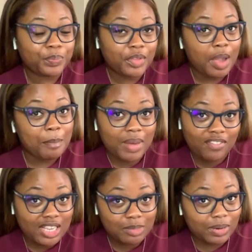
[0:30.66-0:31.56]
my
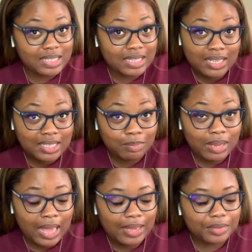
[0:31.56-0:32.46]
vice president is
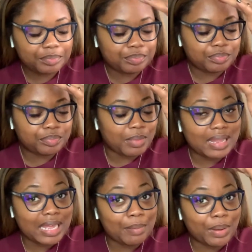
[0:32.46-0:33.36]
black, my
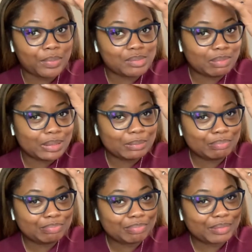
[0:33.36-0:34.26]
Lambo is blue,
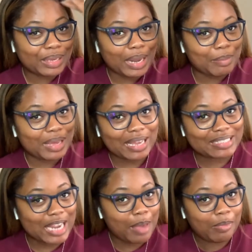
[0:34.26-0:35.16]
and I'll be
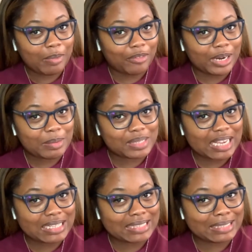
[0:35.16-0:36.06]
goddamn if my Rams
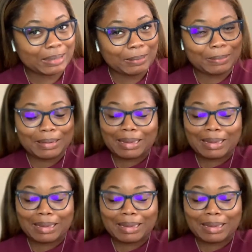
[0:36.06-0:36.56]
ain't silky.